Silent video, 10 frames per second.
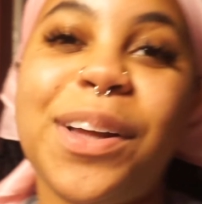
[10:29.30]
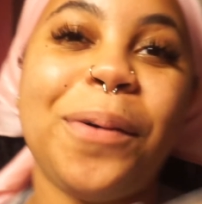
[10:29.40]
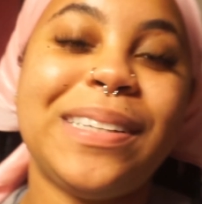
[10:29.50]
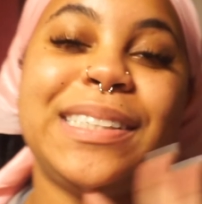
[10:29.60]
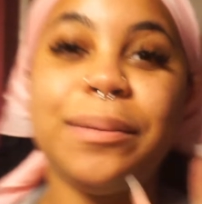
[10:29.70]

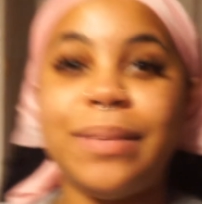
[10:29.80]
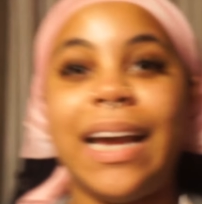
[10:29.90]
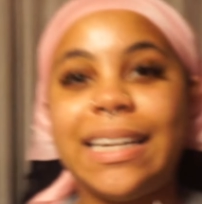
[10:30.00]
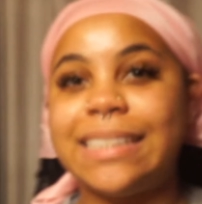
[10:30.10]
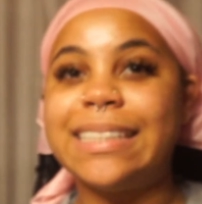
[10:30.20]
with some
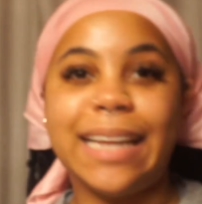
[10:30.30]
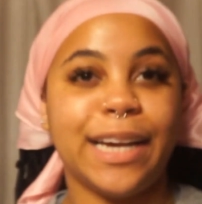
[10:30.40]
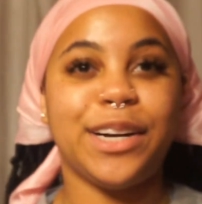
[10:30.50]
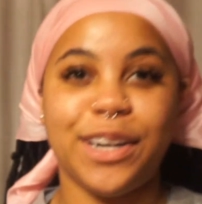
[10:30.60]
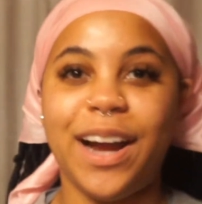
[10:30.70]
days
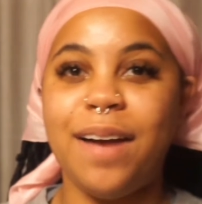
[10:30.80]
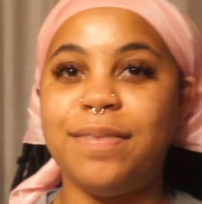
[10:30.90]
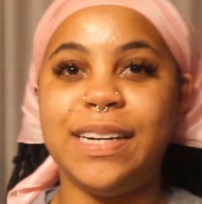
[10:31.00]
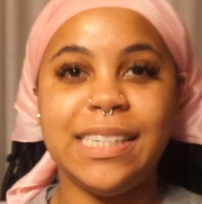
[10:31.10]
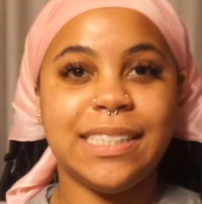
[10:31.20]
later. I
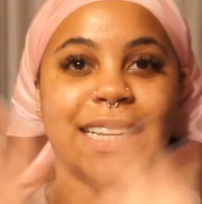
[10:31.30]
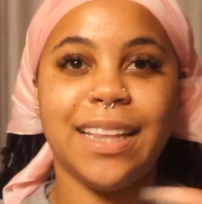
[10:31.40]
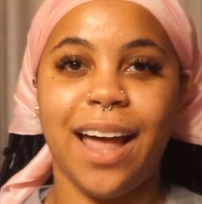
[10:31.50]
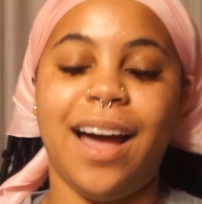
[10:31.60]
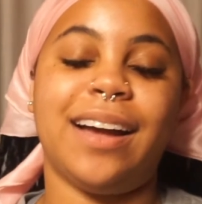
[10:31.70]
finished the
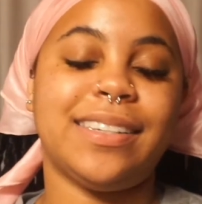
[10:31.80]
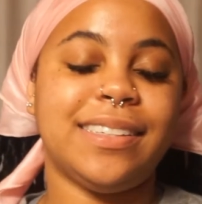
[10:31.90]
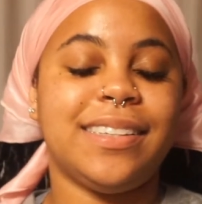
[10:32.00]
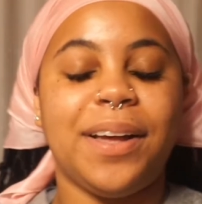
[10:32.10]
locks.